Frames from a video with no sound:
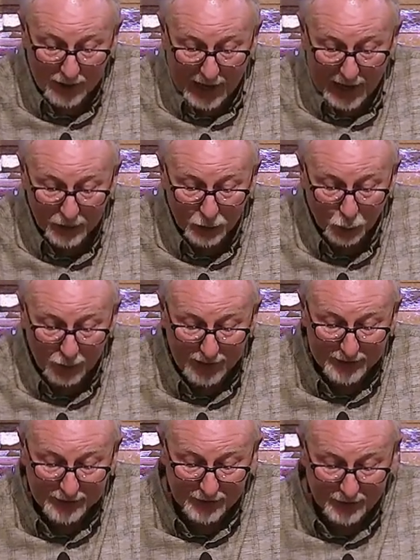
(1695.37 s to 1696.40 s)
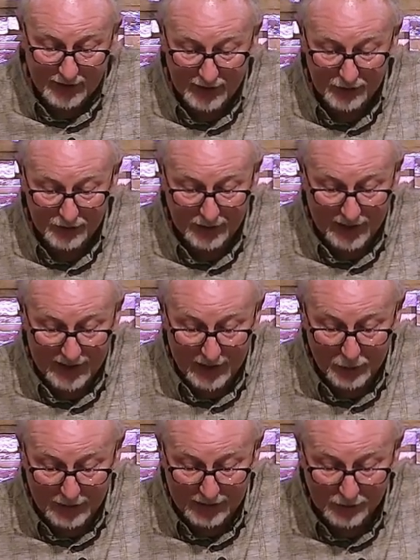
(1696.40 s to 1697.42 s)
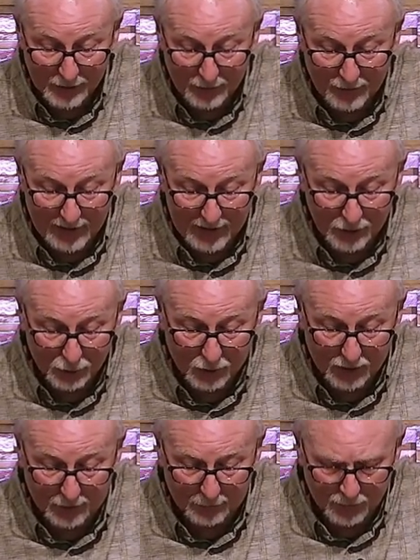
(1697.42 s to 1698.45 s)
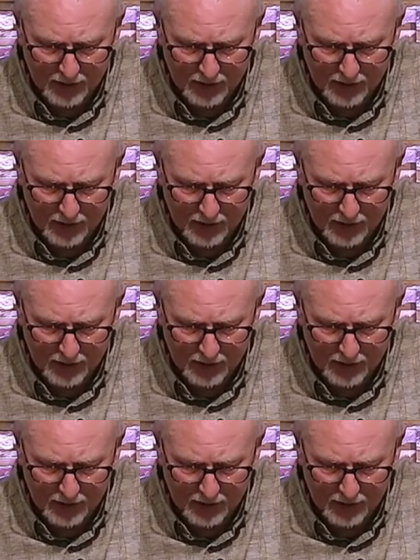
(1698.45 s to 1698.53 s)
God treats these enemies of Israel.